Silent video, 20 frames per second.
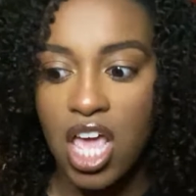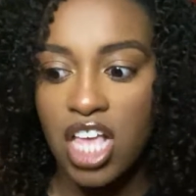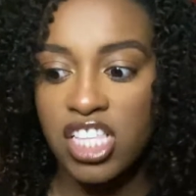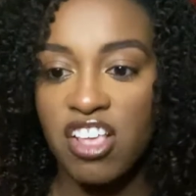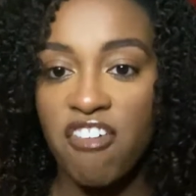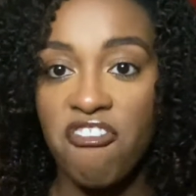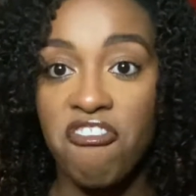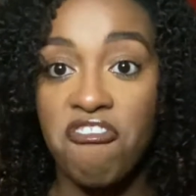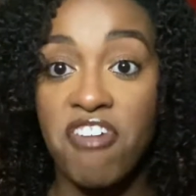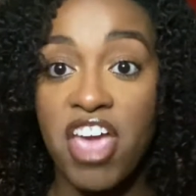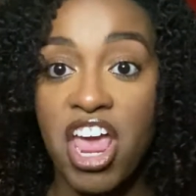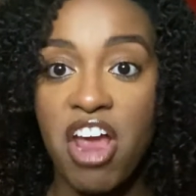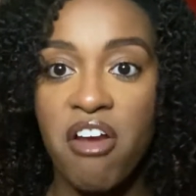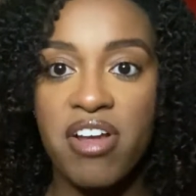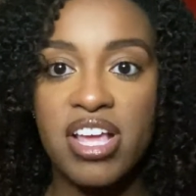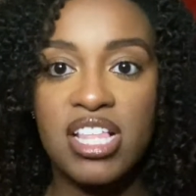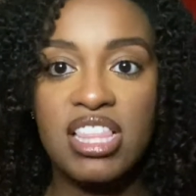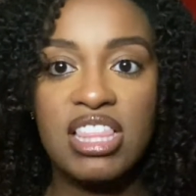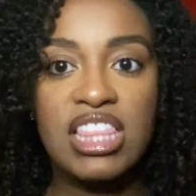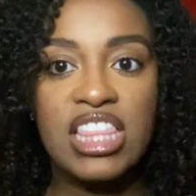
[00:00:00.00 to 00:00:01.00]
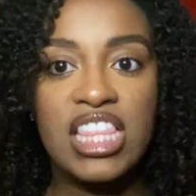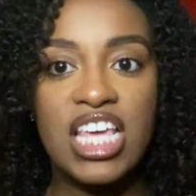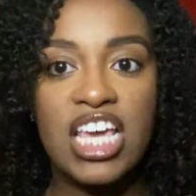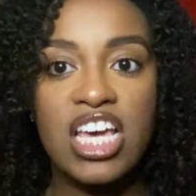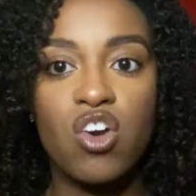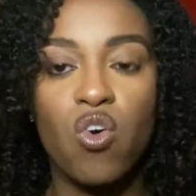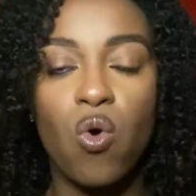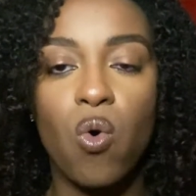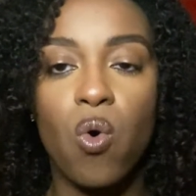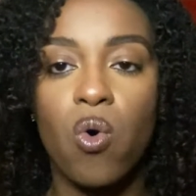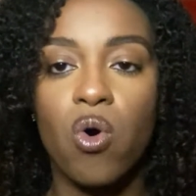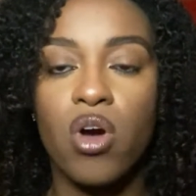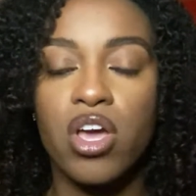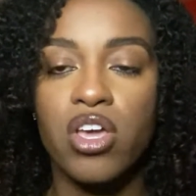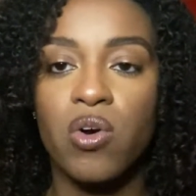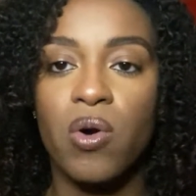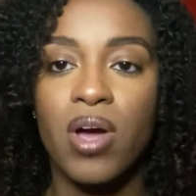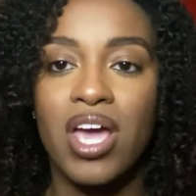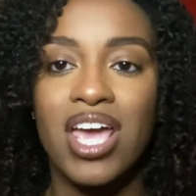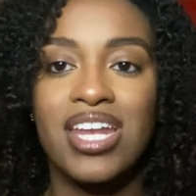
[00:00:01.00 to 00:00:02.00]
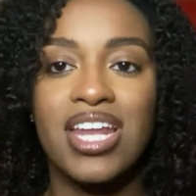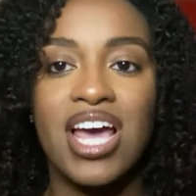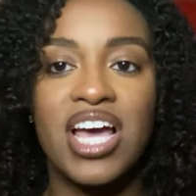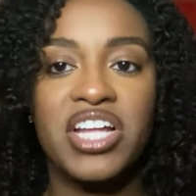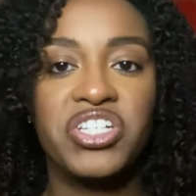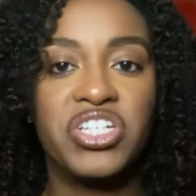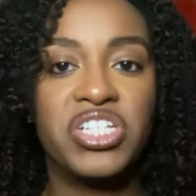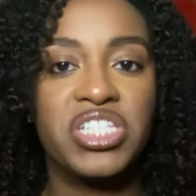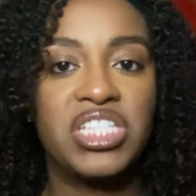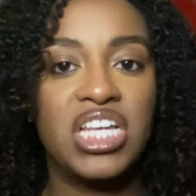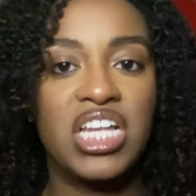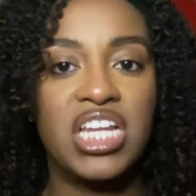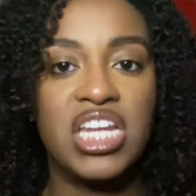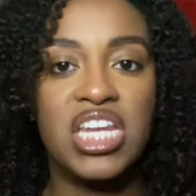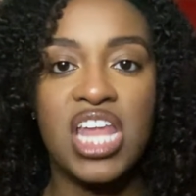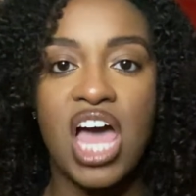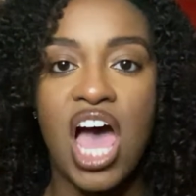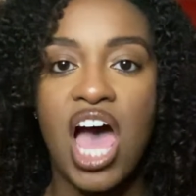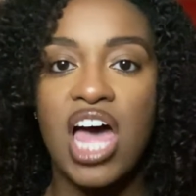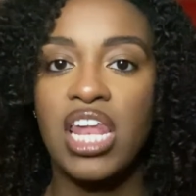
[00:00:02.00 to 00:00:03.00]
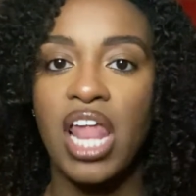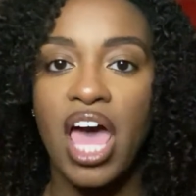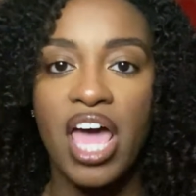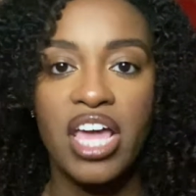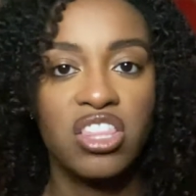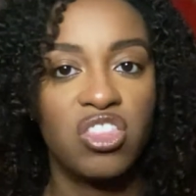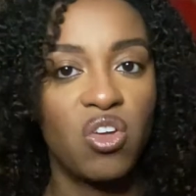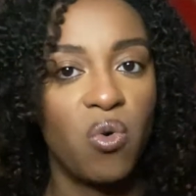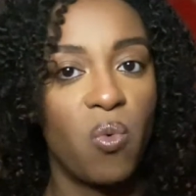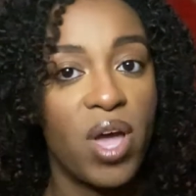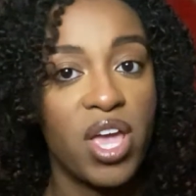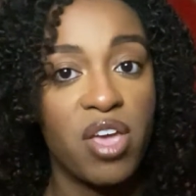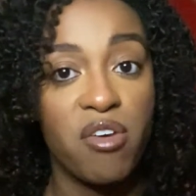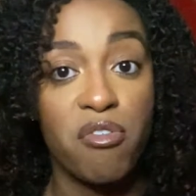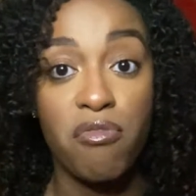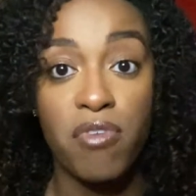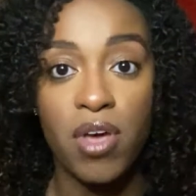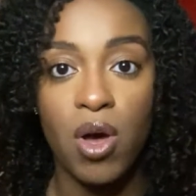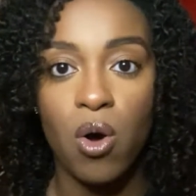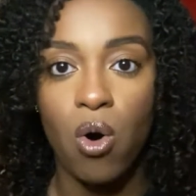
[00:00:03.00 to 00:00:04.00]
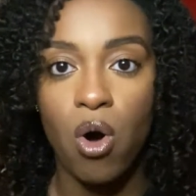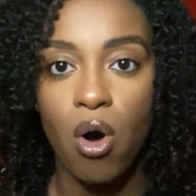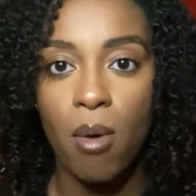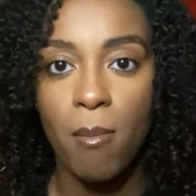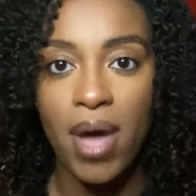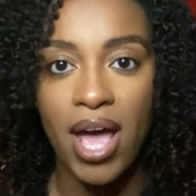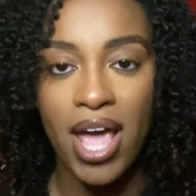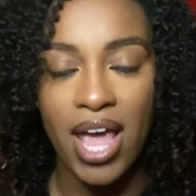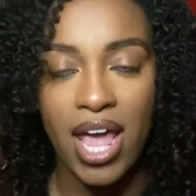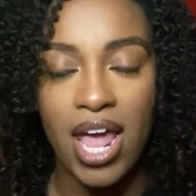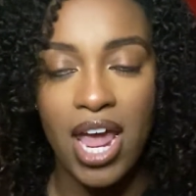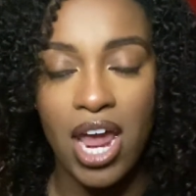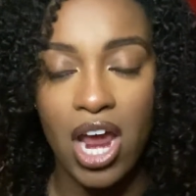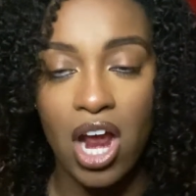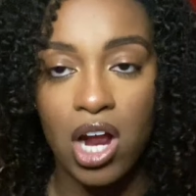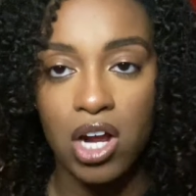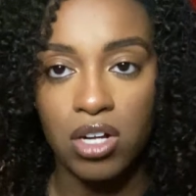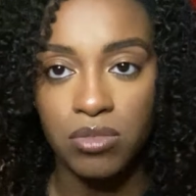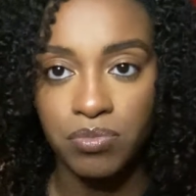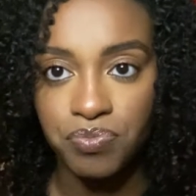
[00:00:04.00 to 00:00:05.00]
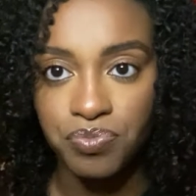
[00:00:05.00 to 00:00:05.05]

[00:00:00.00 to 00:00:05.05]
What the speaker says: a very thick oil, and I just did not like the way it felt on my hair.